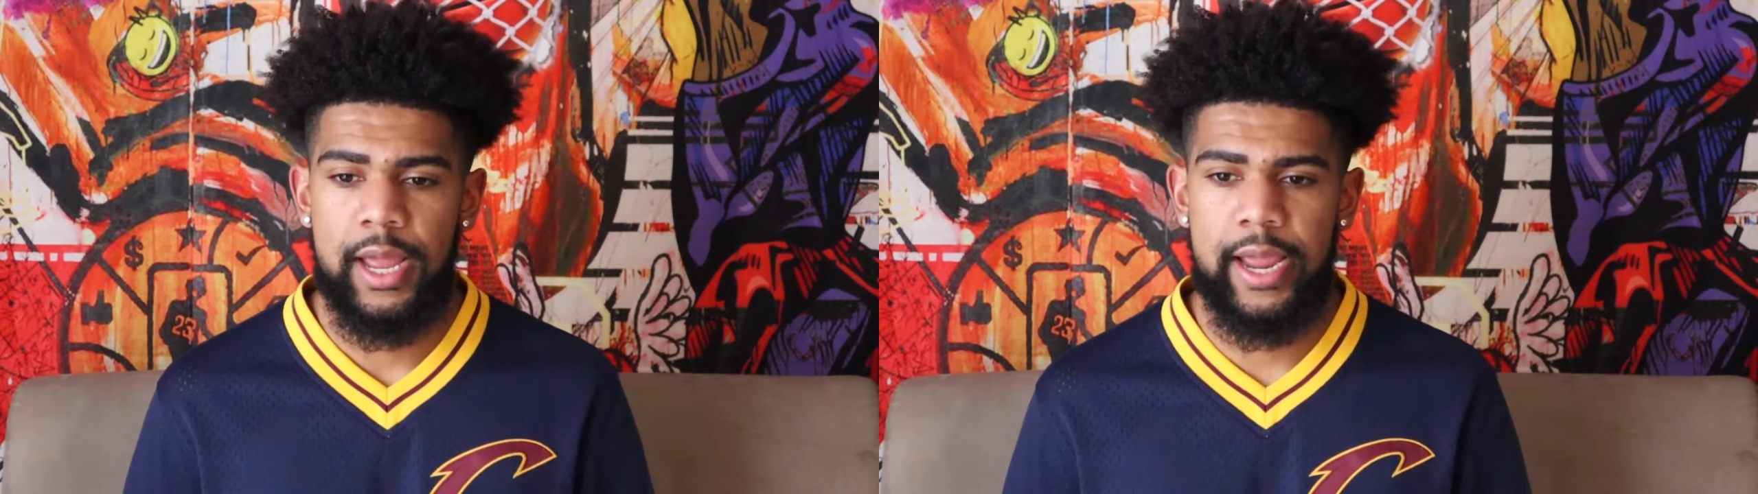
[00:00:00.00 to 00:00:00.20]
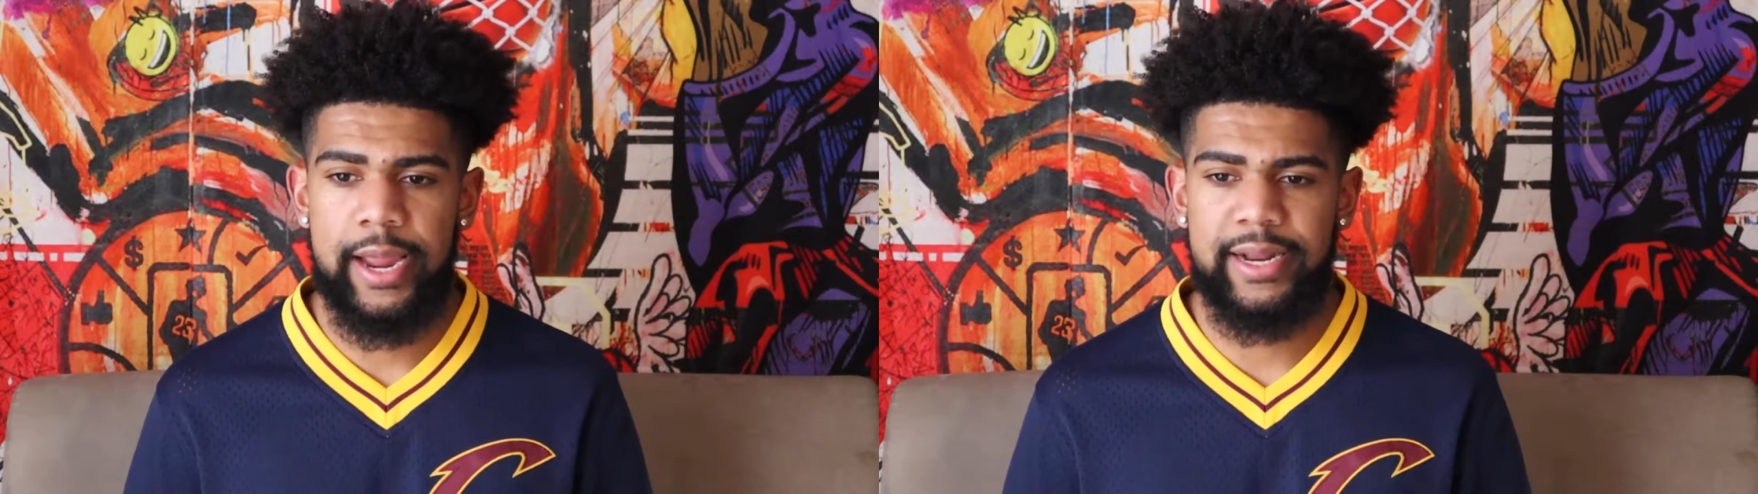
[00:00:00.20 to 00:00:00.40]

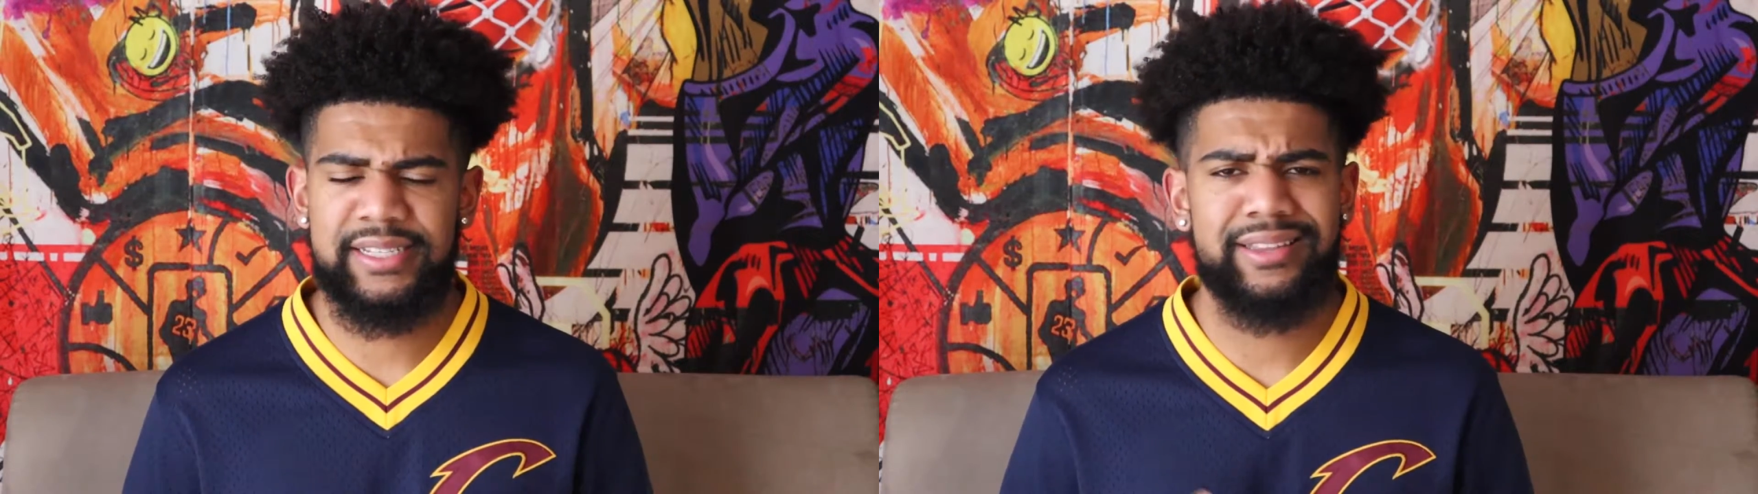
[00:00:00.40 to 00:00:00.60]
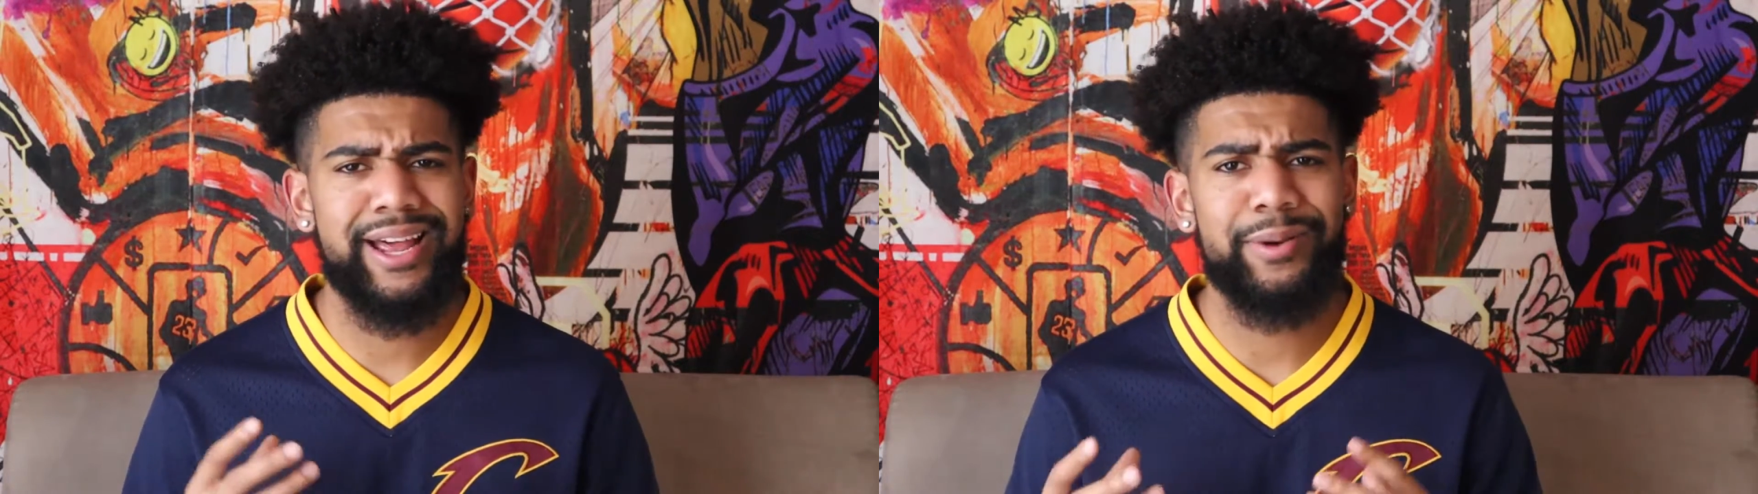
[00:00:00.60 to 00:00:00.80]
And
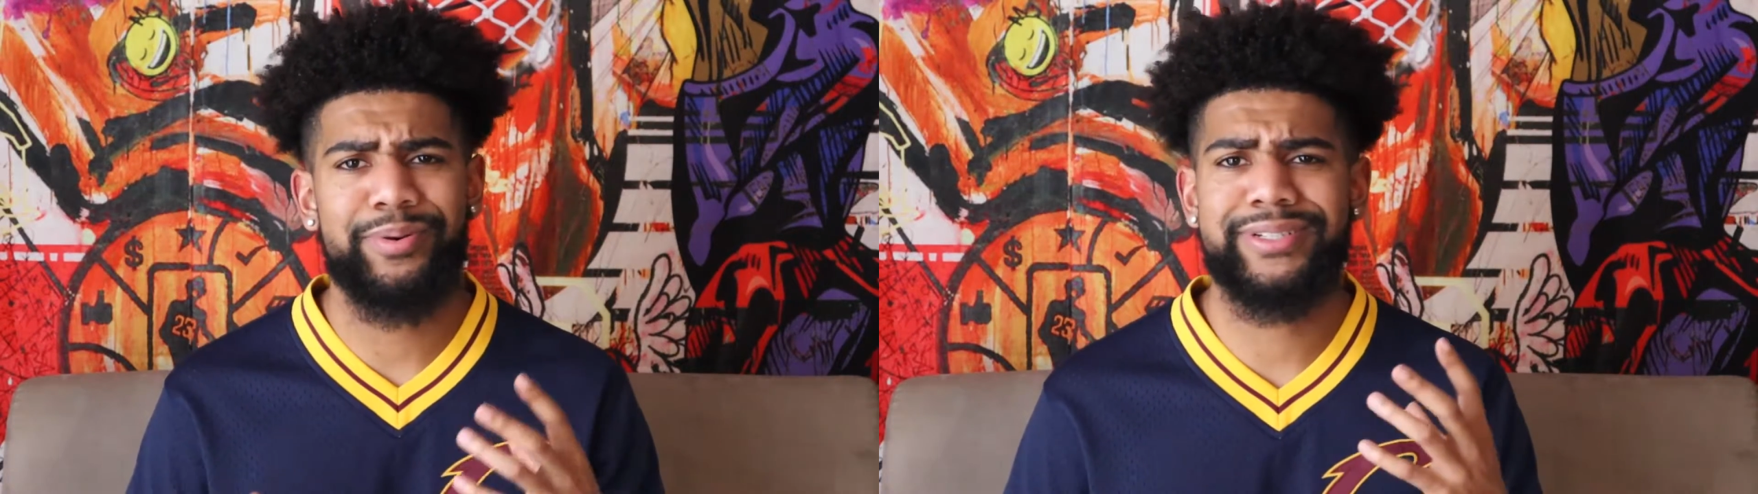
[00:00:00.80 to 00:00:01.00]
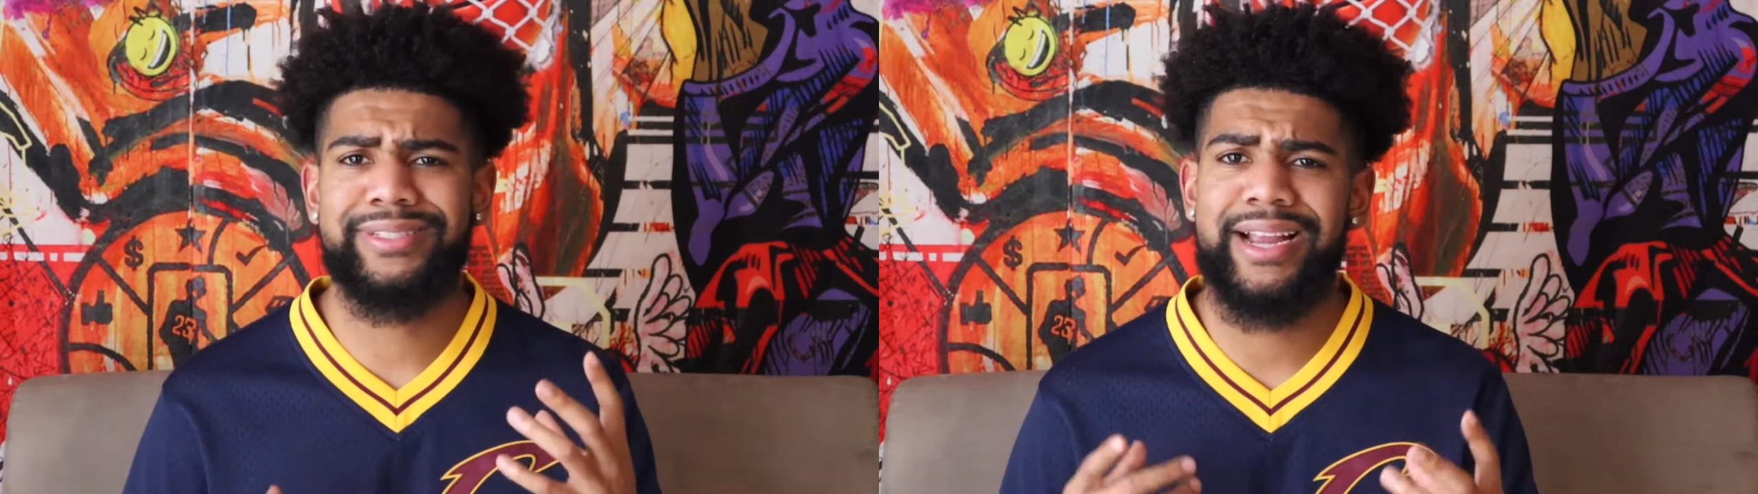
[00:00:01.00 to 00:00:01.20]
it's a lot of
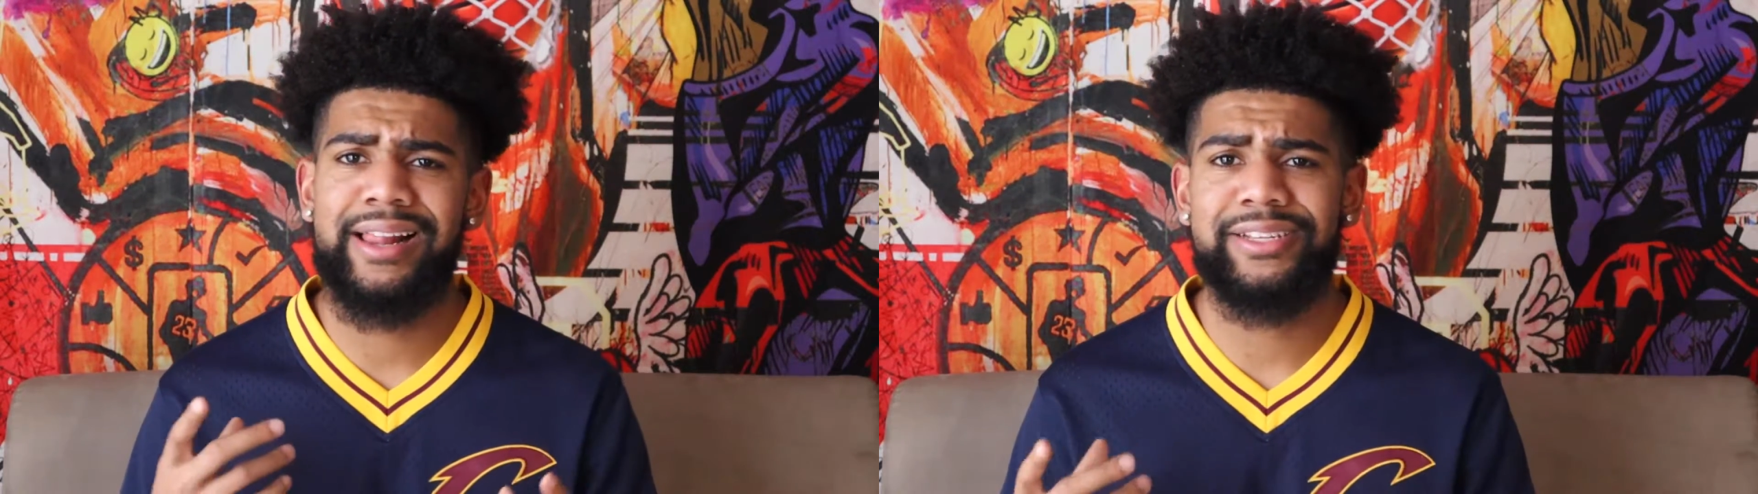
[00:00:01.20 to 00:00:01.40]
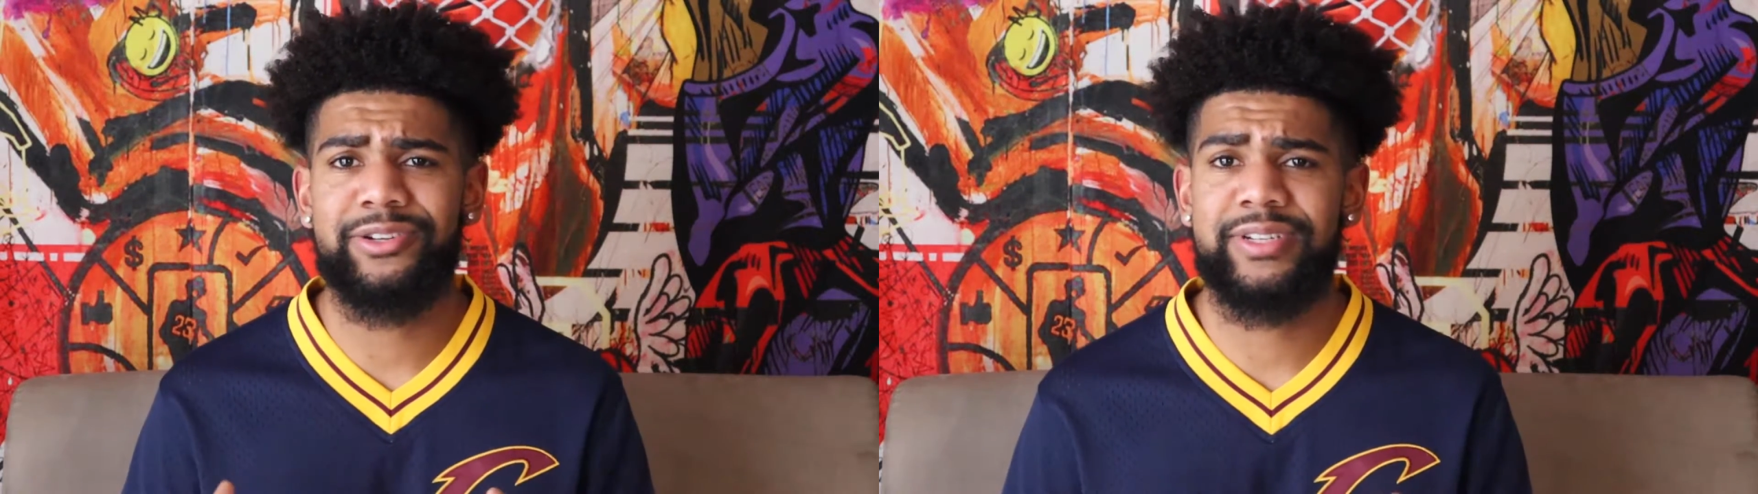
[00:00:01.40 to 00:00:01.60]
personalities